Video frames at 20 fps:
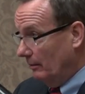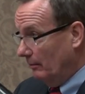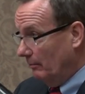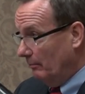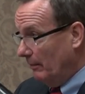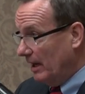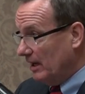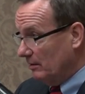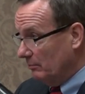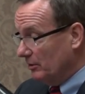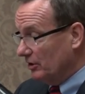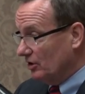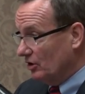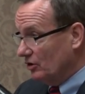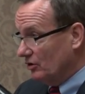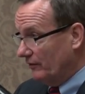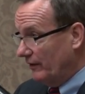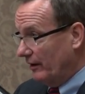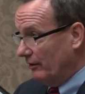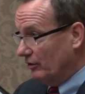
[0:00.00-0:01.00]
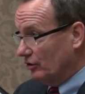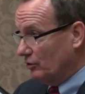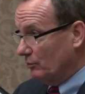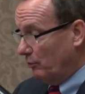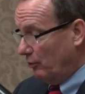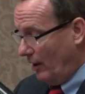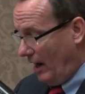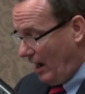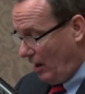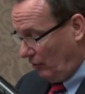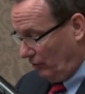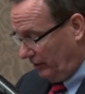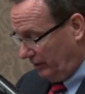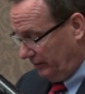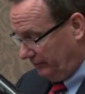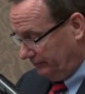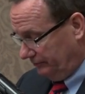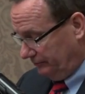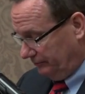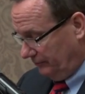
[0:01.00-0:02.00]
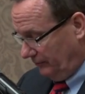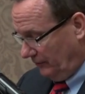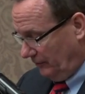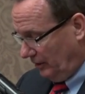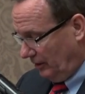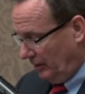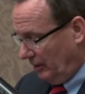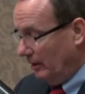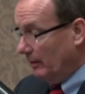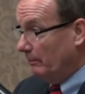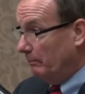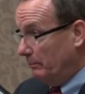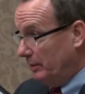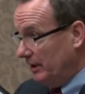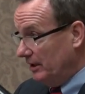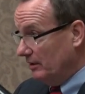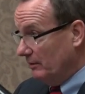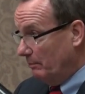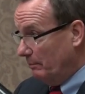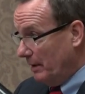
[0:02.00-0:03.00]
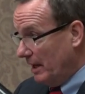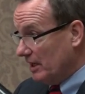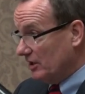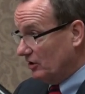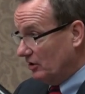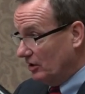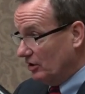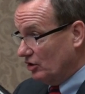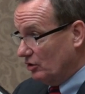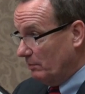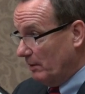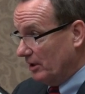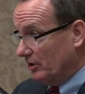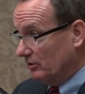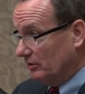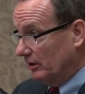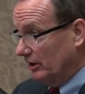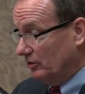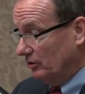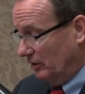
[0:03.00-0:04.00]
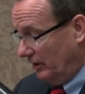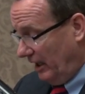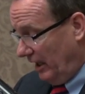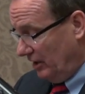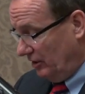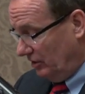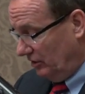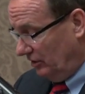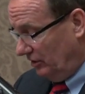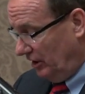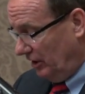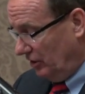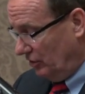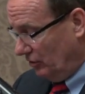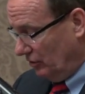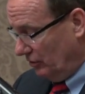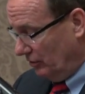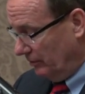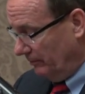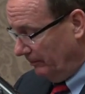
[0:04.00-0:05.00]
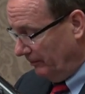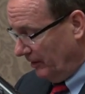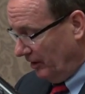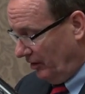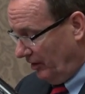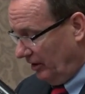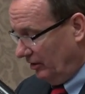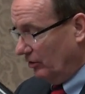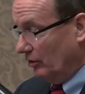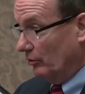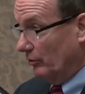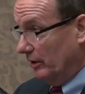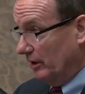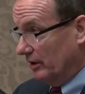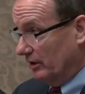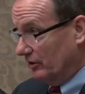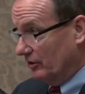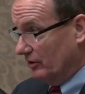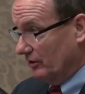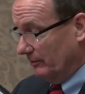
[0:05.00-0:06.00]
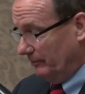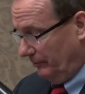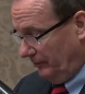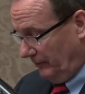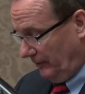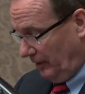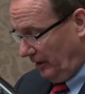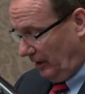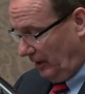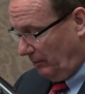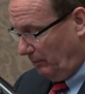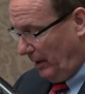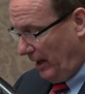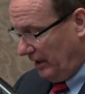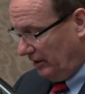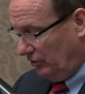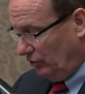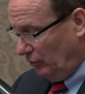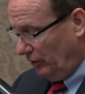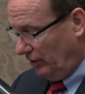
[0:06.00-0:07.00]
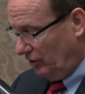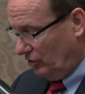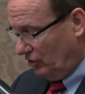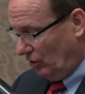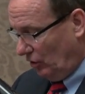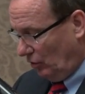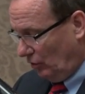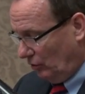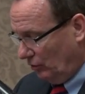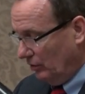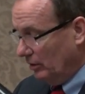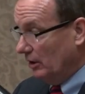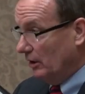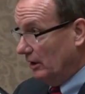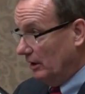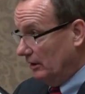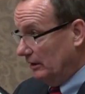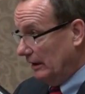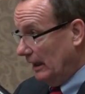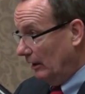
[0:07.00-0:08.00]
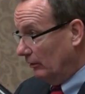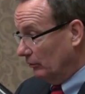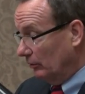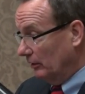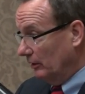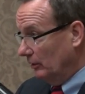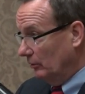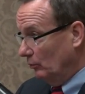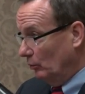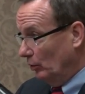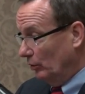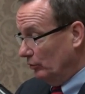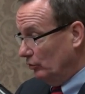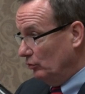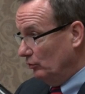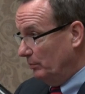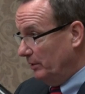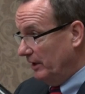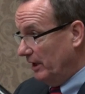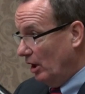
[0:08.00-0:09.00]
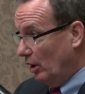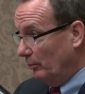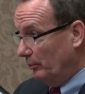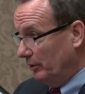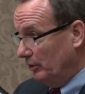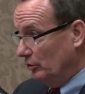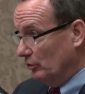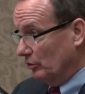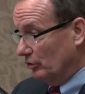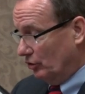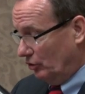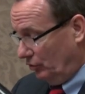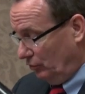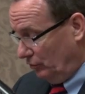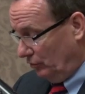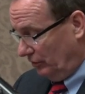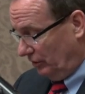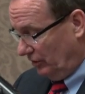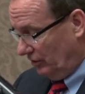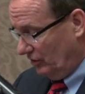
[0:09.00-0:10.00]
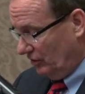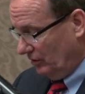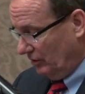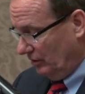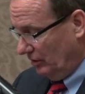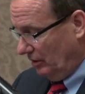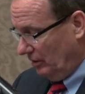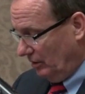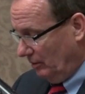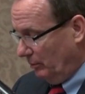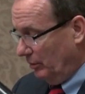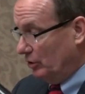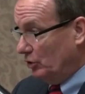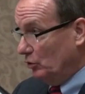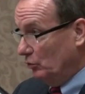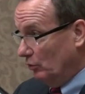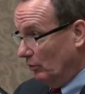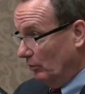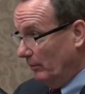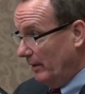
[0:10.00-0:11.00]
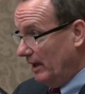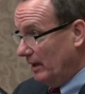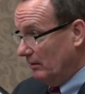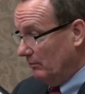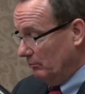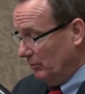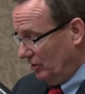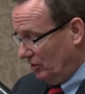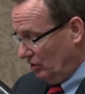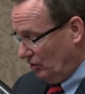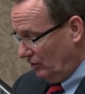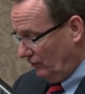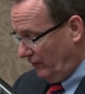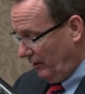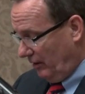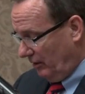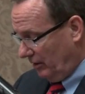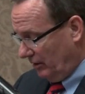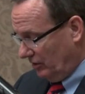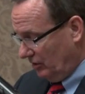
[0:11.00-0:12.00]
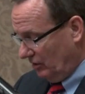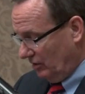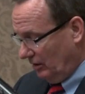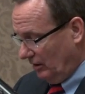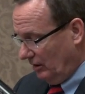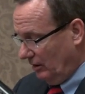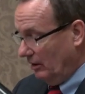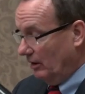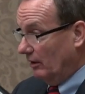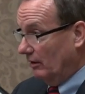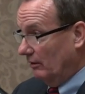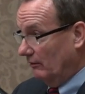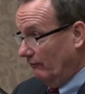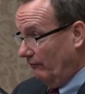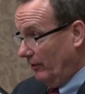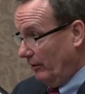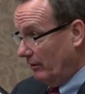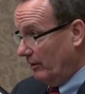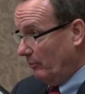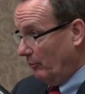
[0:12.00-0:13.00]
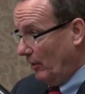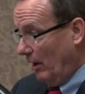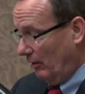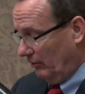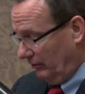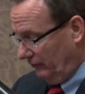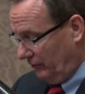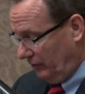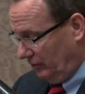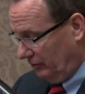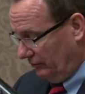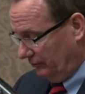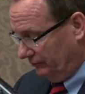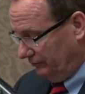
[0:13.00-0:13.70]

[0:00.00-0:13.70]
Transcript: Make Mrs. Ferris proud. Be the best special education teacher that there is. And by doing so, not only will you be helping your students, but you will make Mrs. Ferris very proud of you.